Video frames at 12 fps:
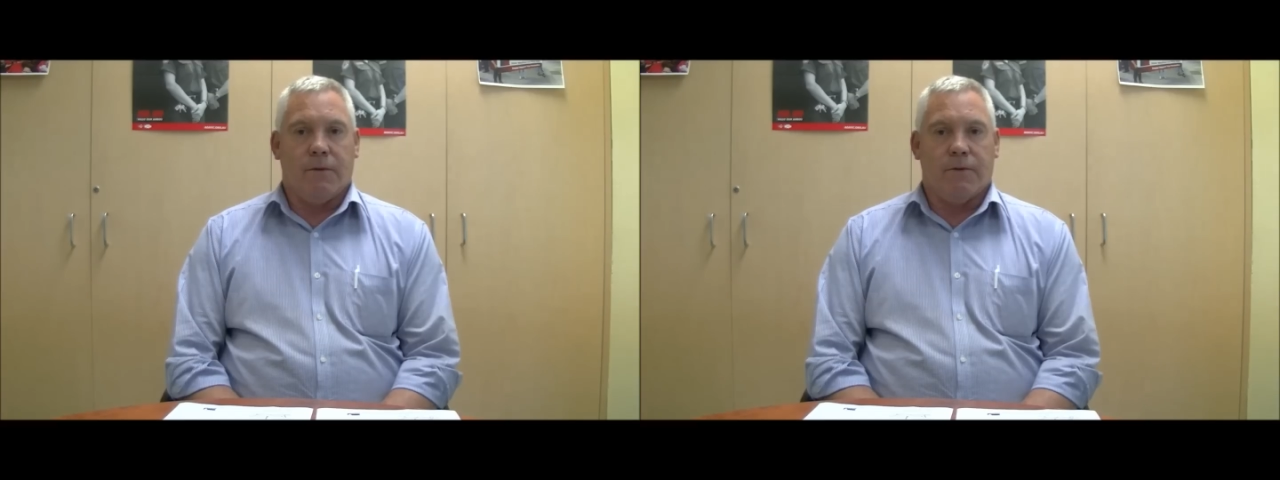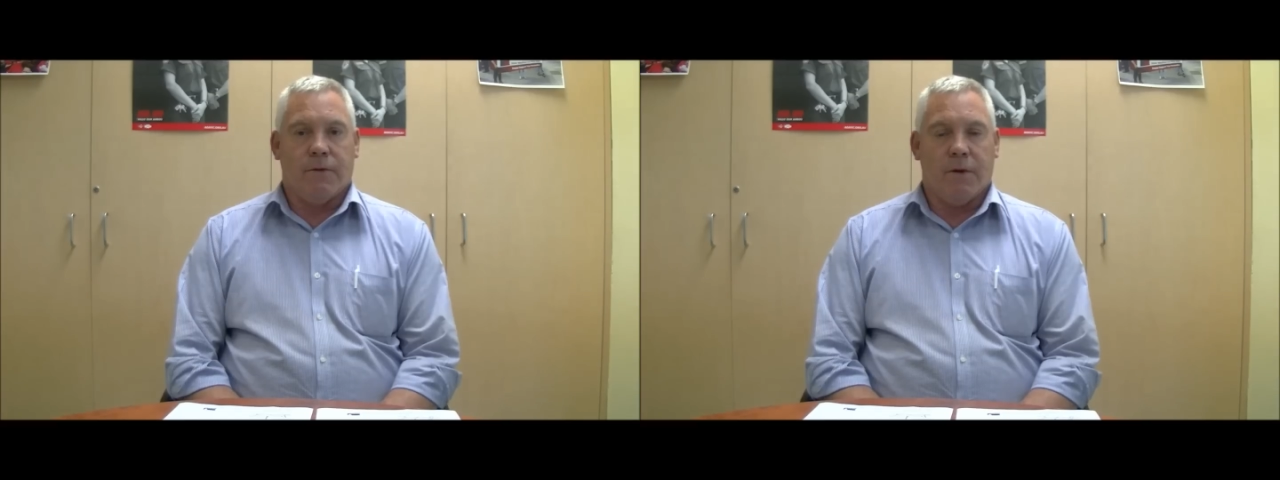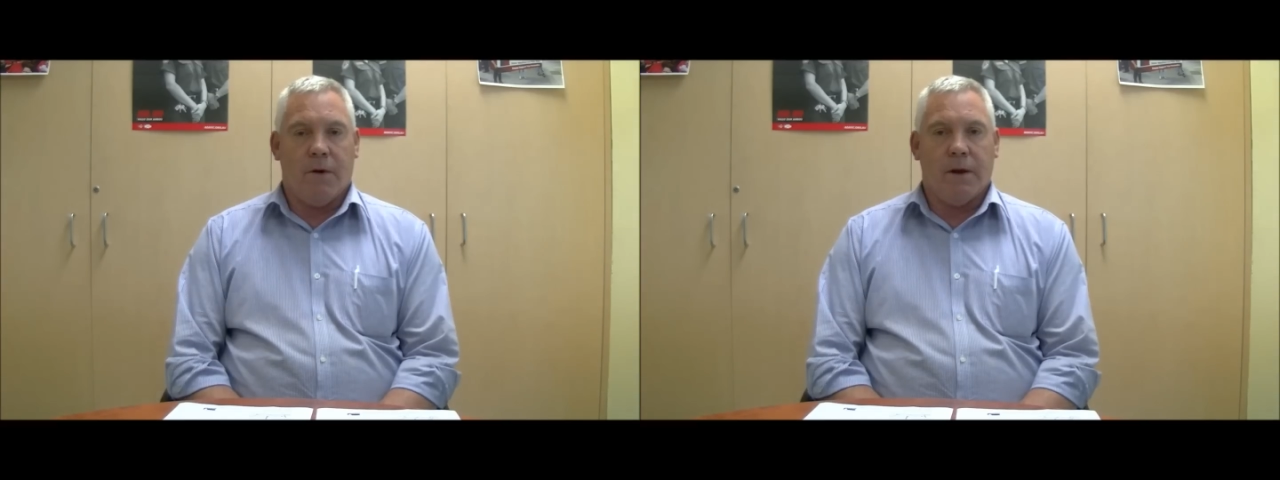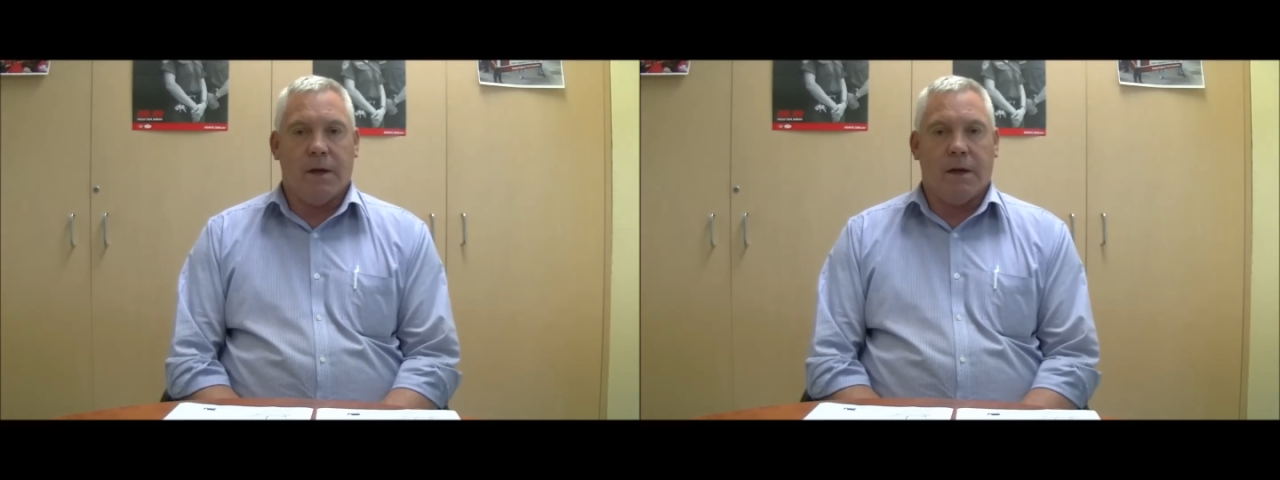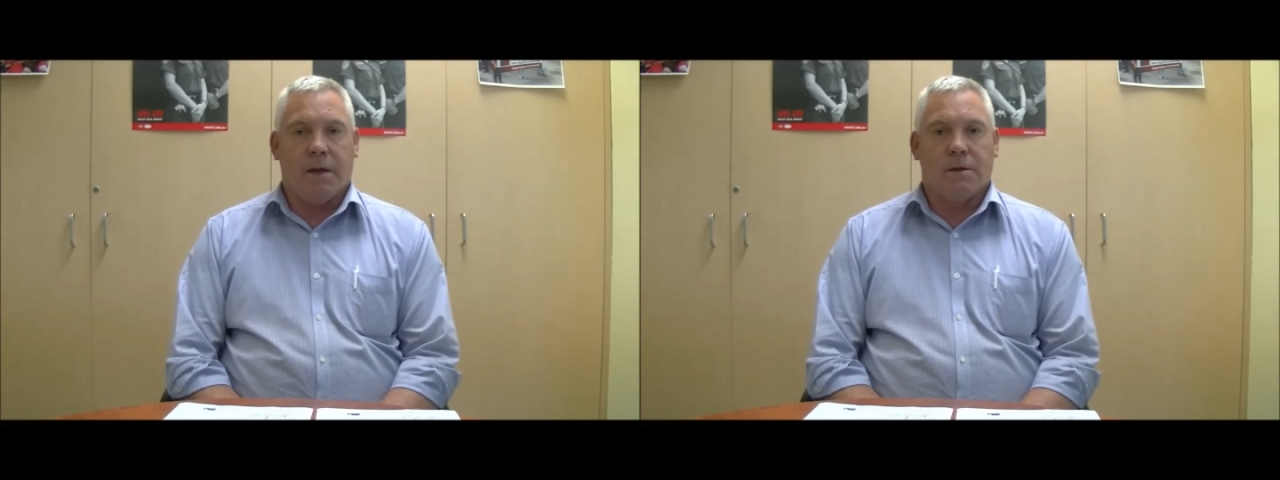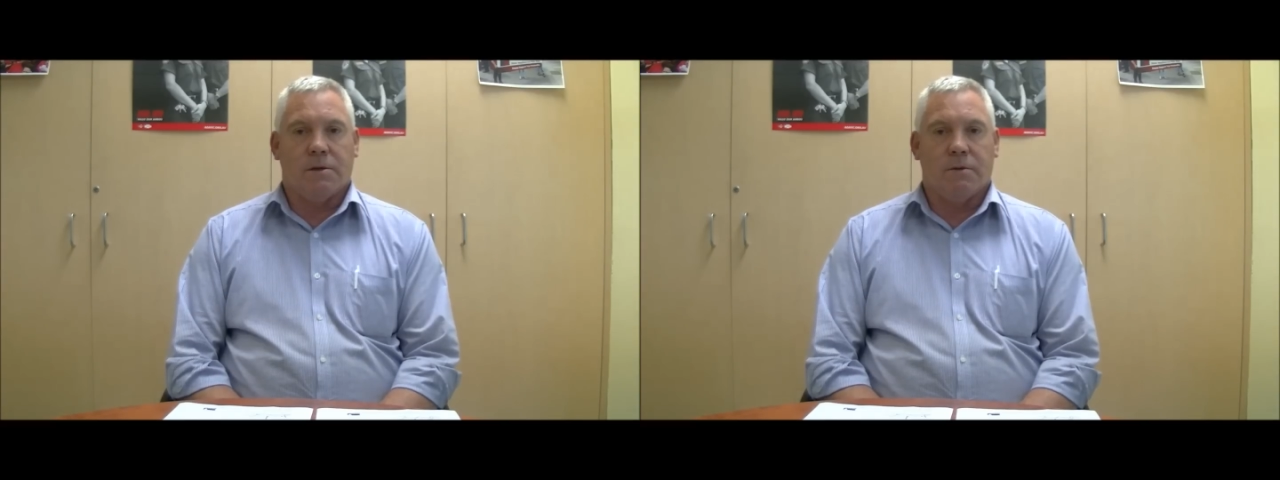trying to
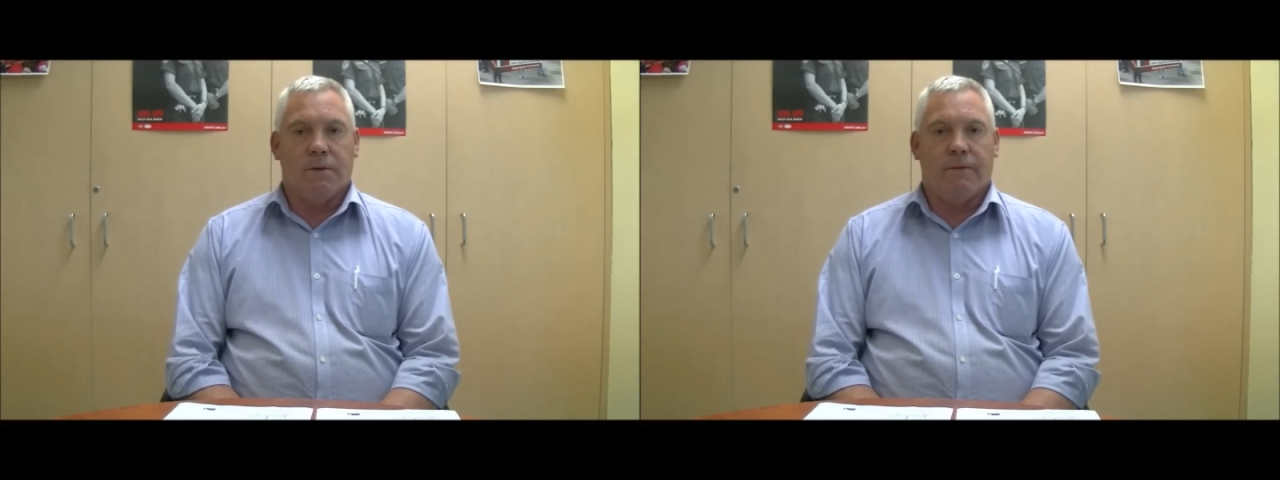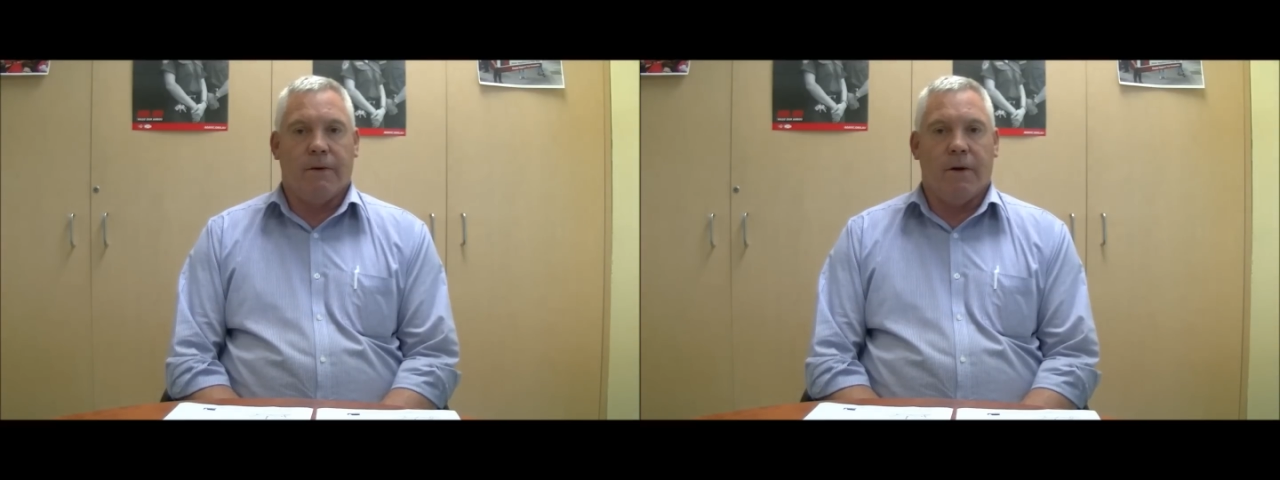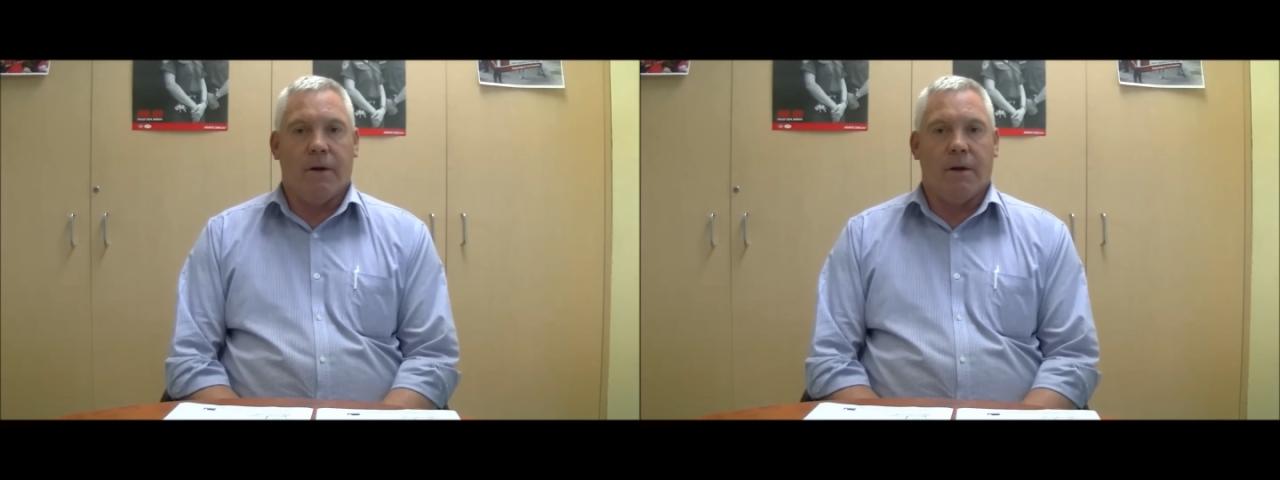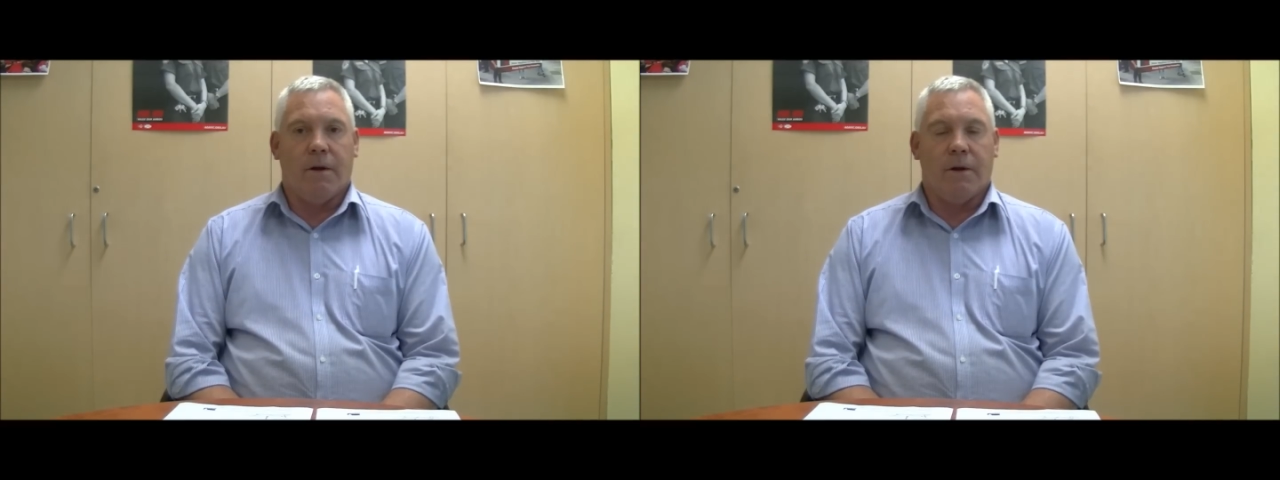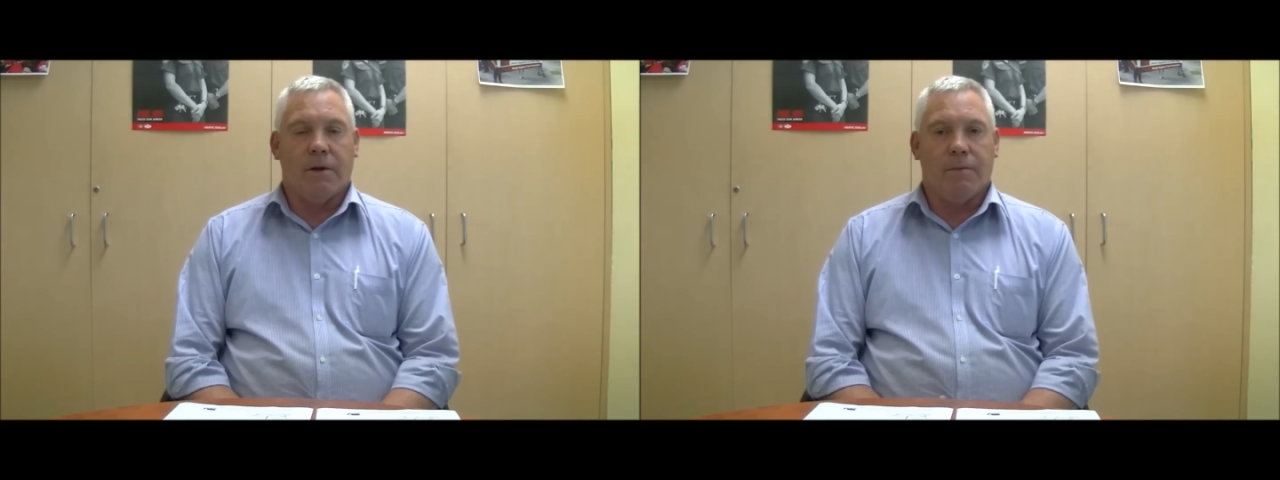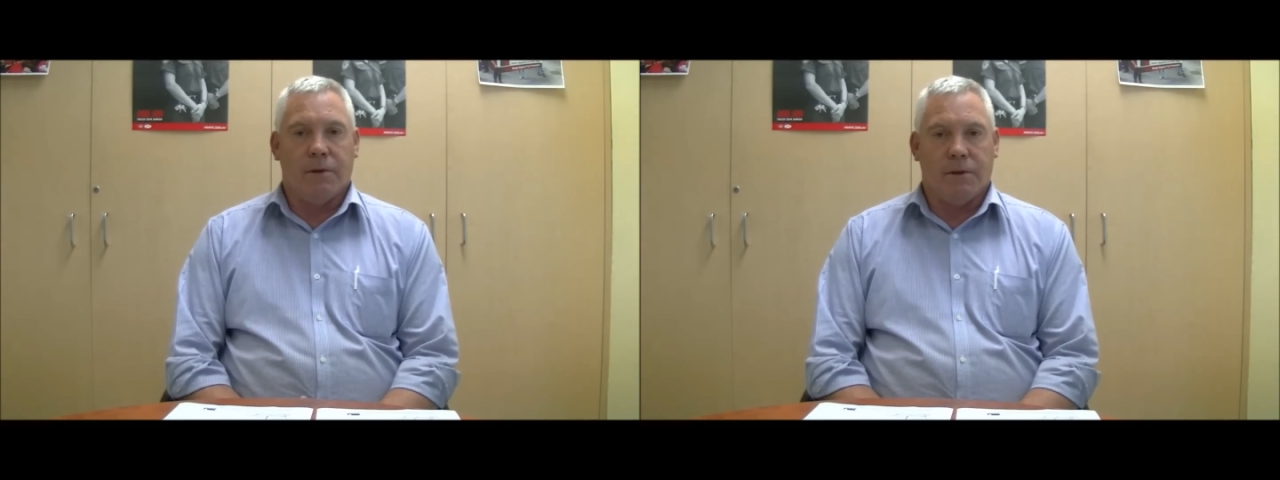get it to a
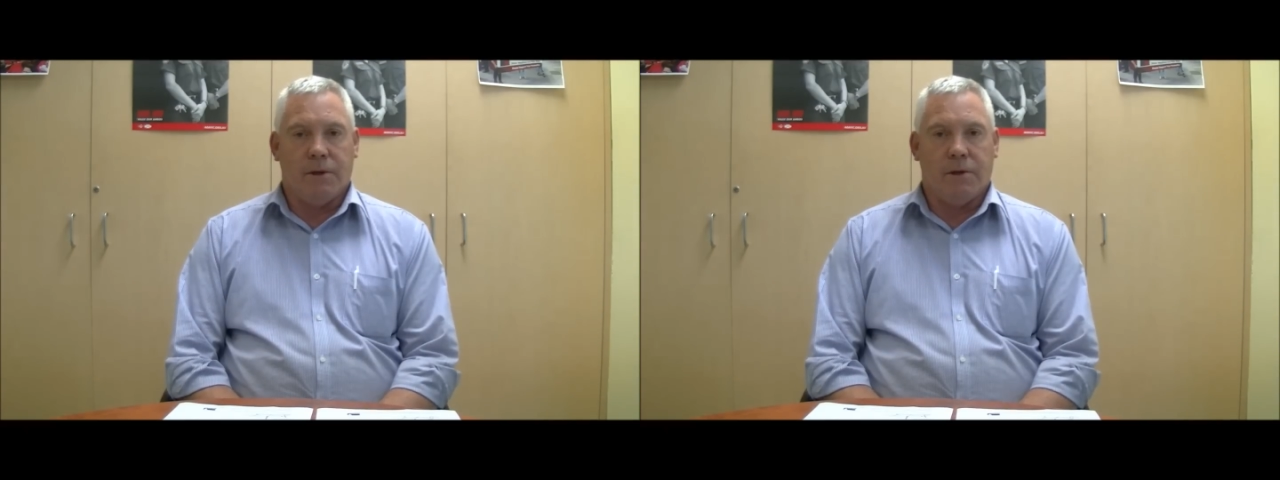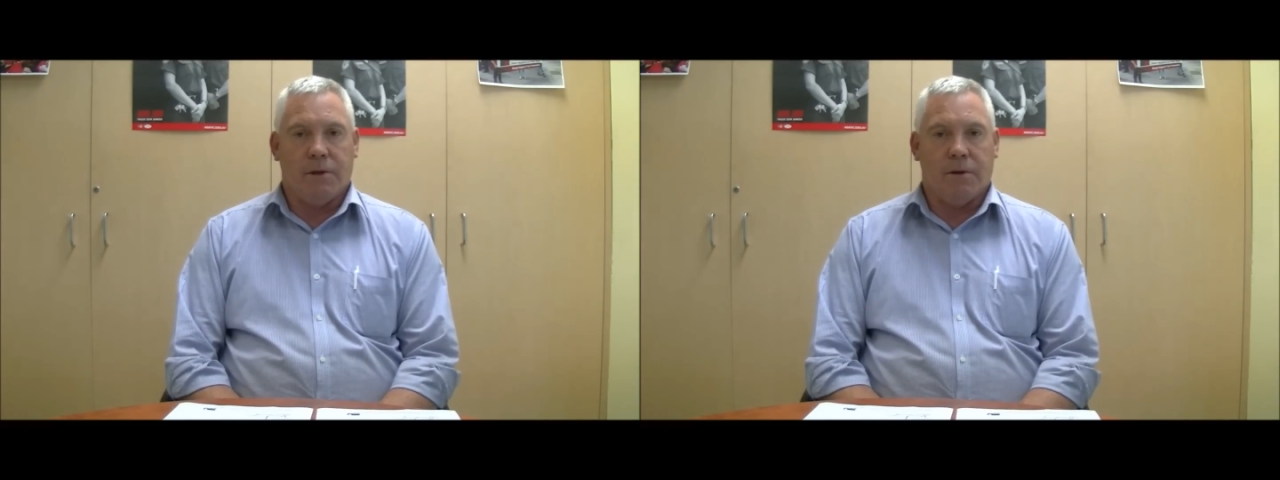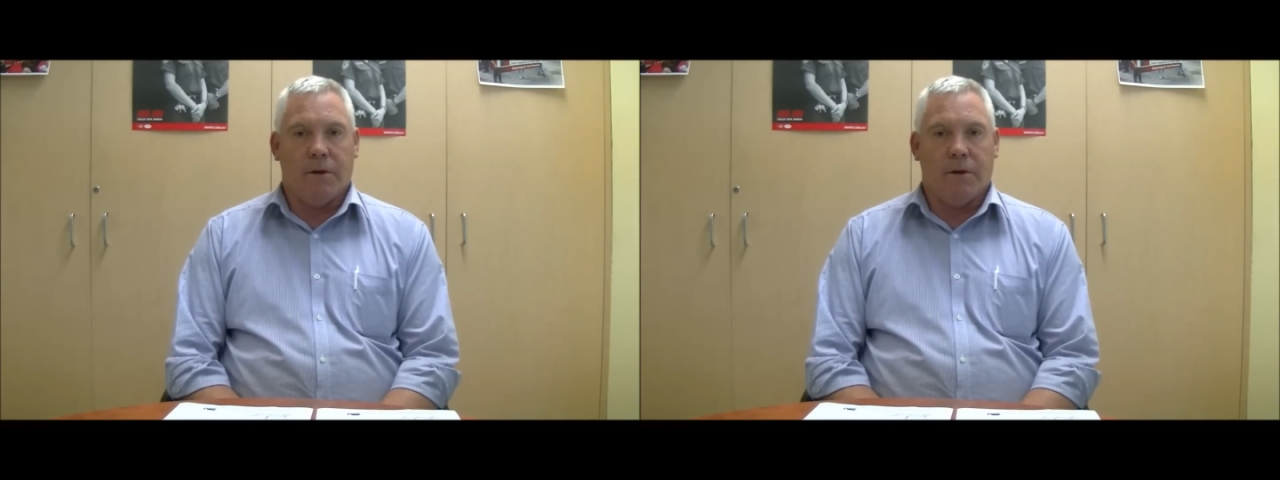finalised position